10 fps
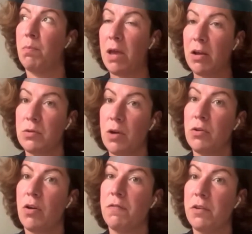
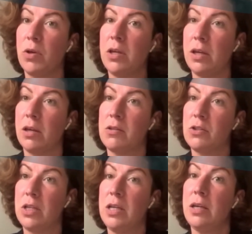background of your
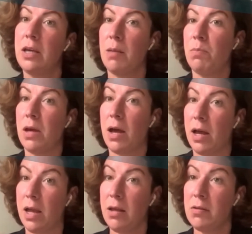ESG
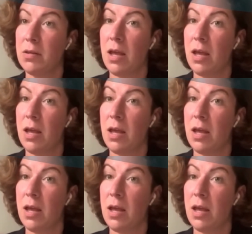KPIs